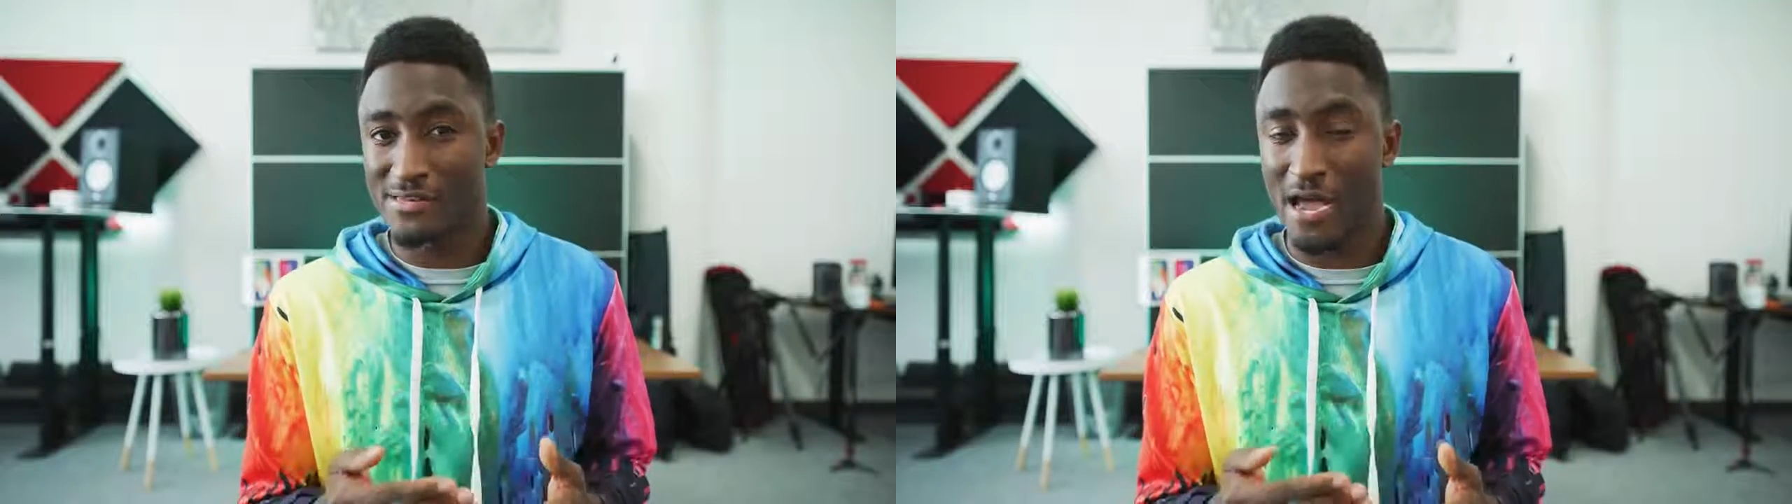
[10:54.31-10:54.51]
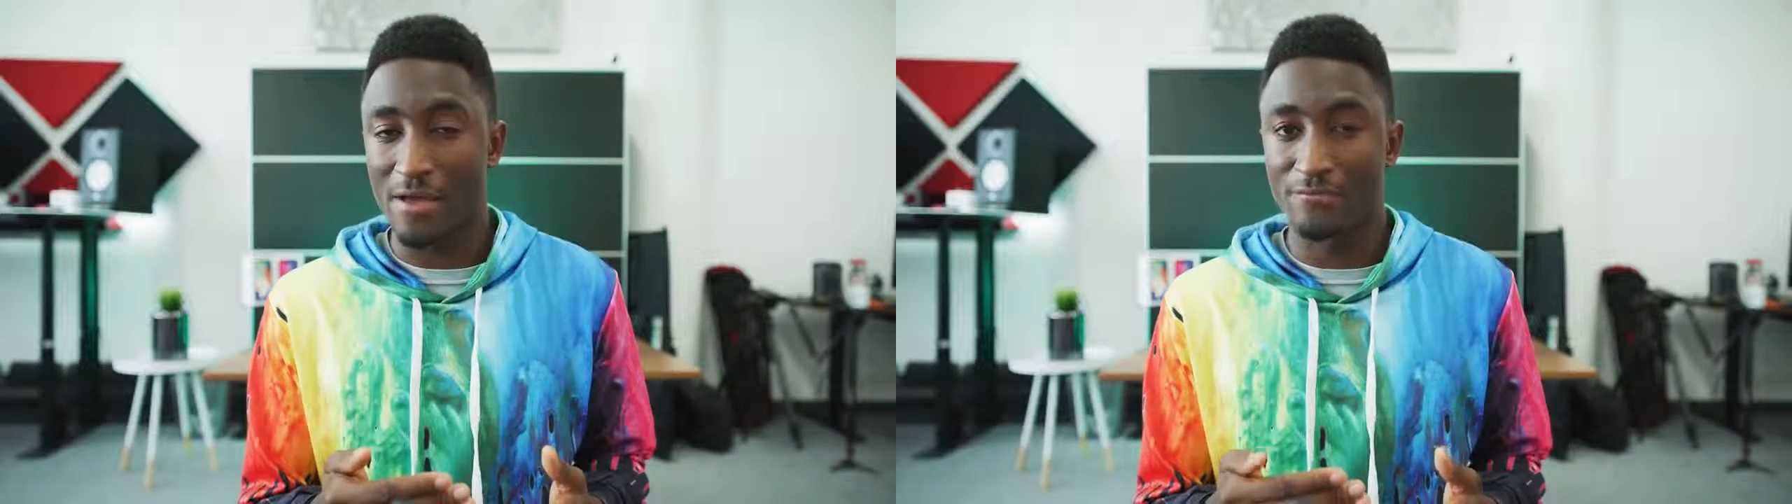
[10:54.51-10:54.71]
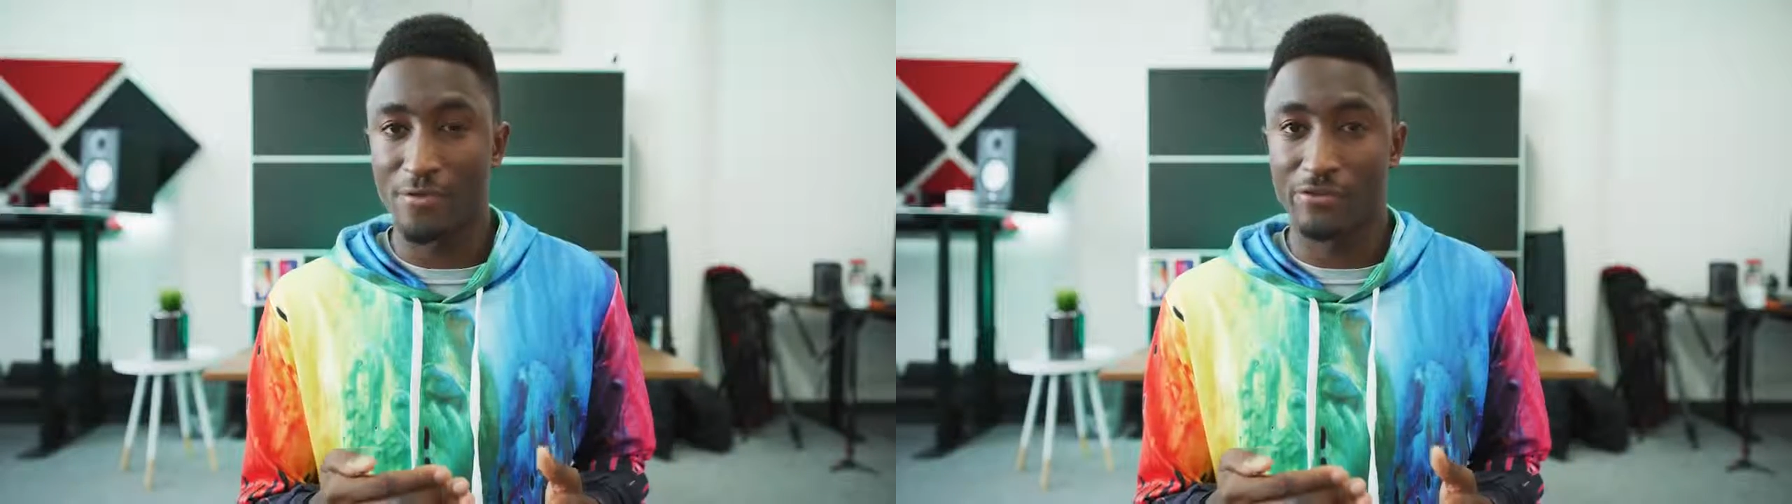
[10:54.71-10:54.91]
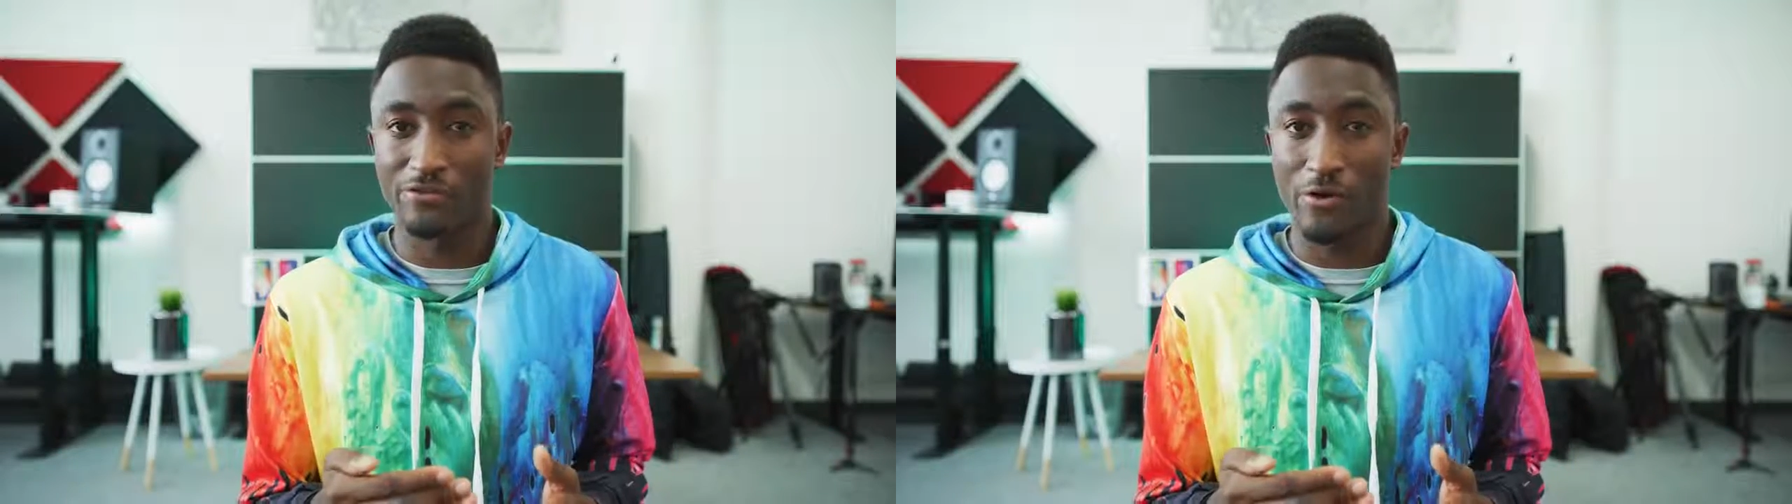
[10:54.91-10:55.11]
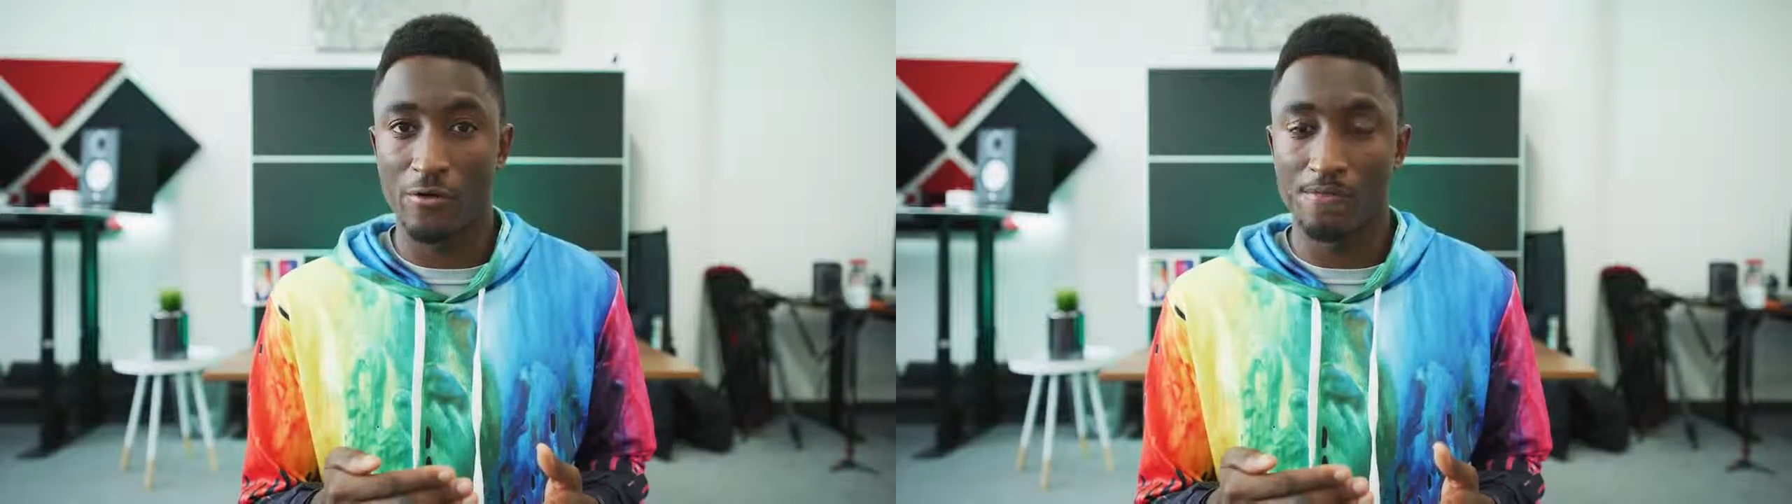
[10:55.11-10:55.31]
time for
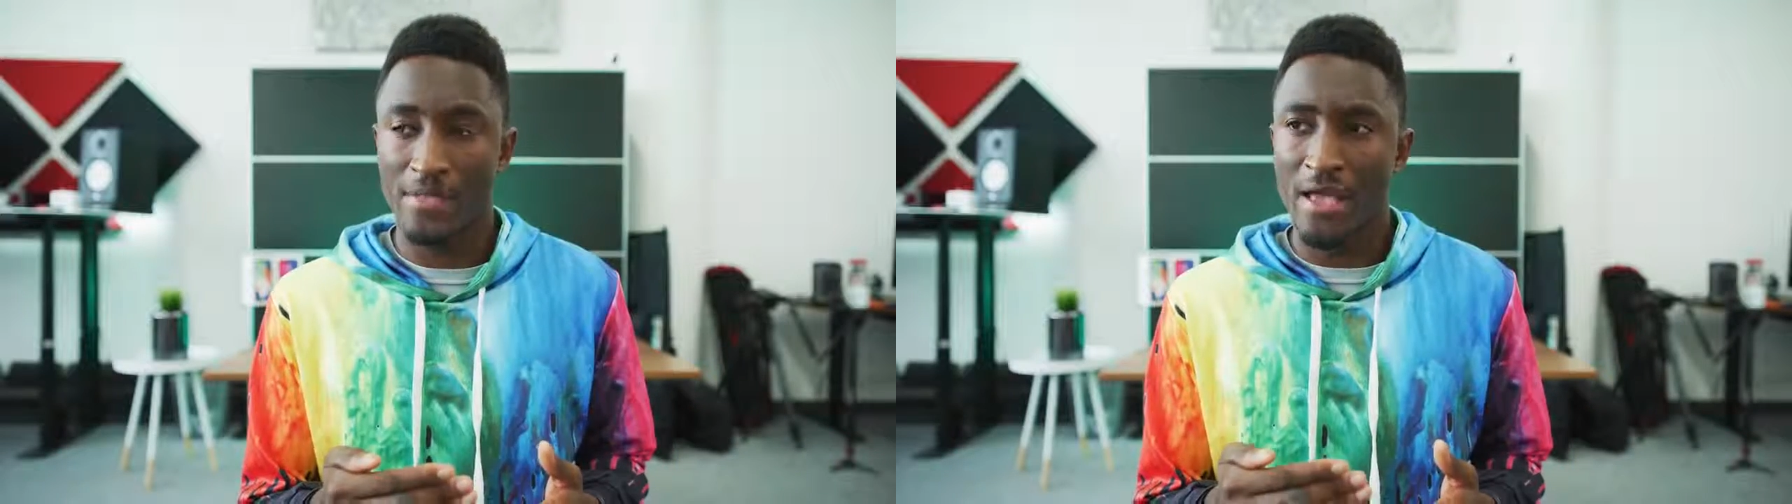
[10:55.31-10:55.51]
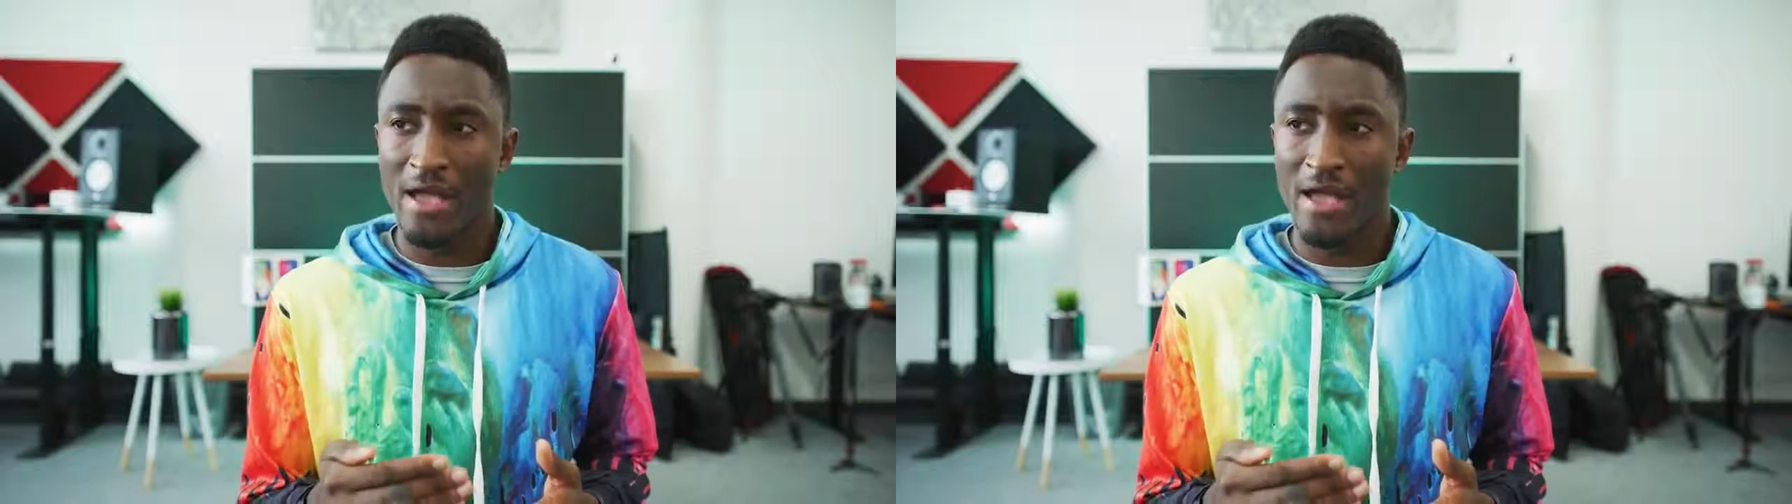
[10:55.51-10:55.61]
this phone,